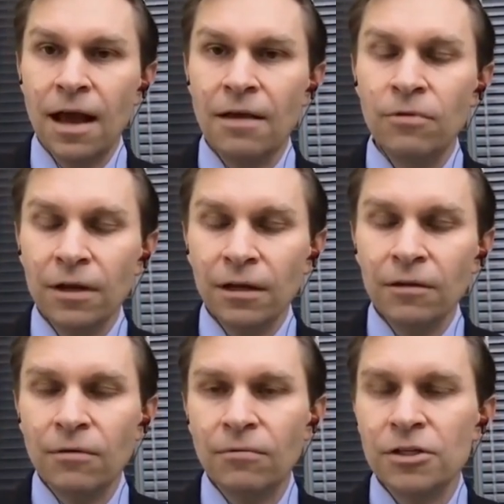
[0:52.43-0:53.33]
and really
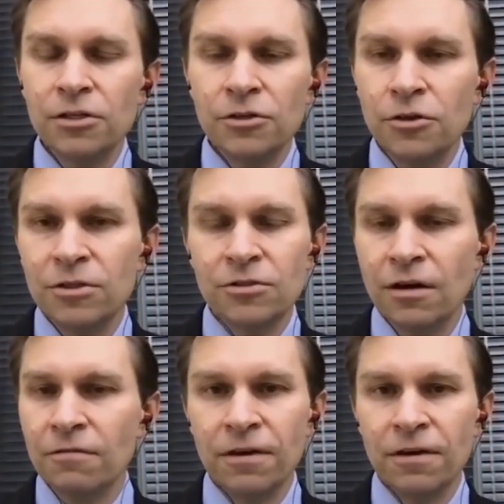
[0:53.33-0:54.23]
we're just humans
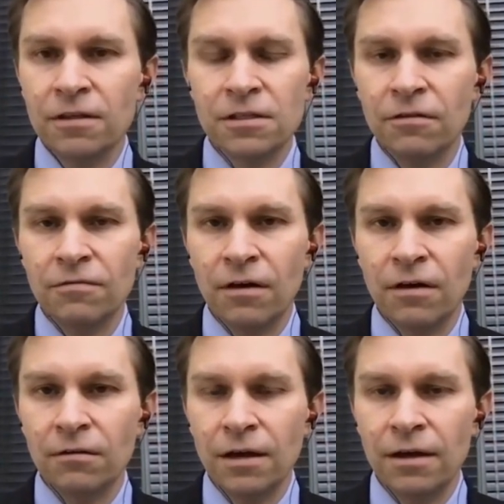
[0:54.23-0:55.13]
trying to figure this stuff out.